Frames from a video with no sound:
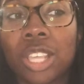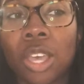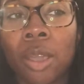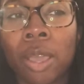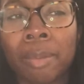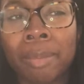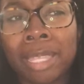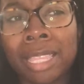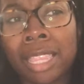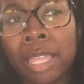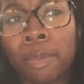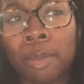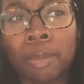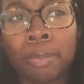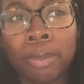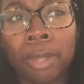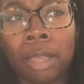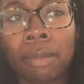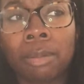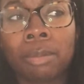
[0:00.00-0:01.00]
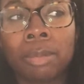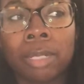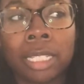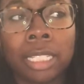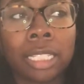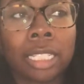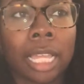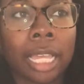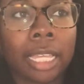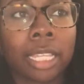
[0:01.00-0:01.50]
I mean, they were
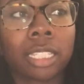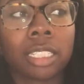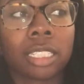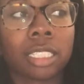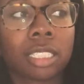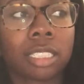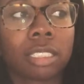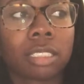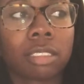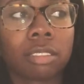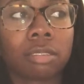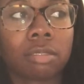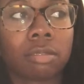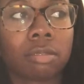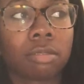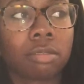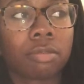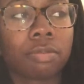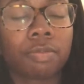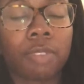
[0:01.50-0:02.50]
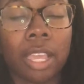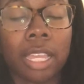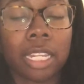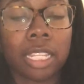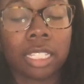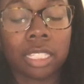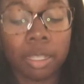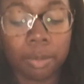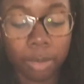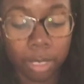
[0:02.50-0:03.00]
probably like just
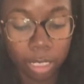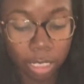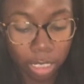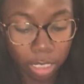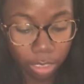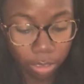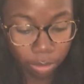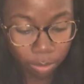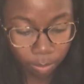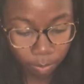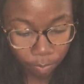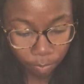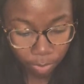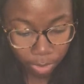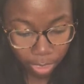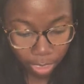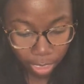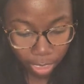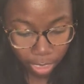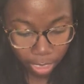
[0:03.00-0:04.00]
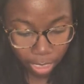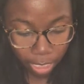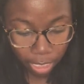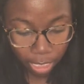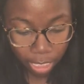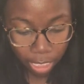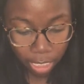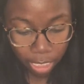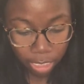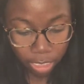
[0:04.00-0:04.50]
finding something to do.
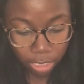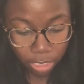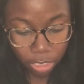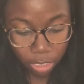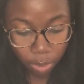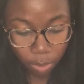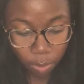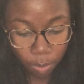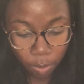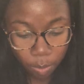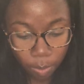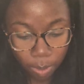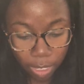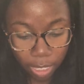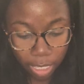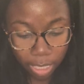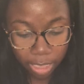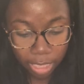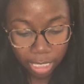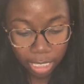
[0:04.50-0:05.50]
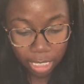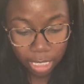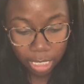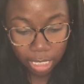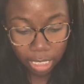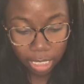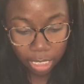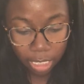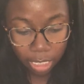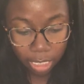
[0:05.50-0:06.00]
So
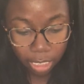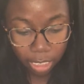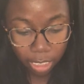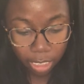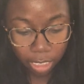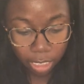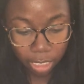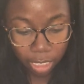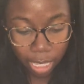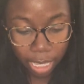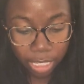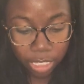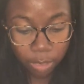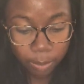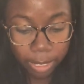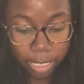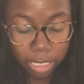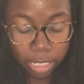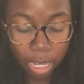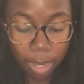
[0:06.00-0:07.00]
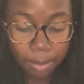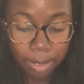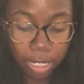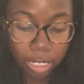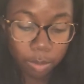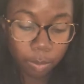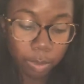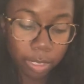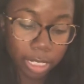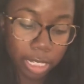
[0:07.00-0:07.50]
the HOH
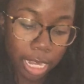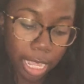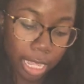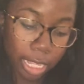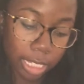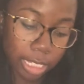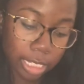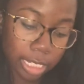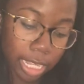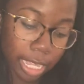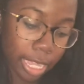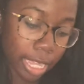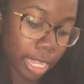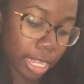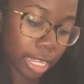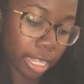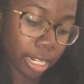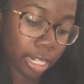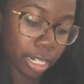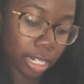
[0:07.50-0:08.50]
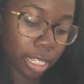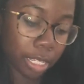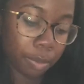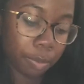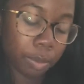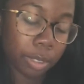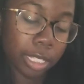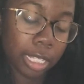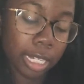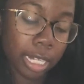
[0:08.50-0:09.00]
competition was next, and it
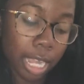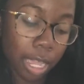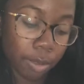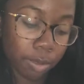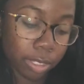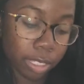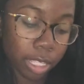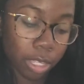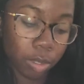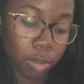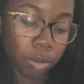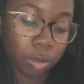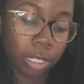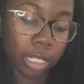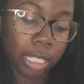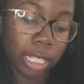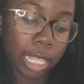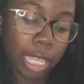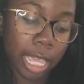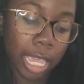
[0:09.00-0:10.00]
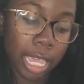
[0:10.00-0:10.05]
was announced that only the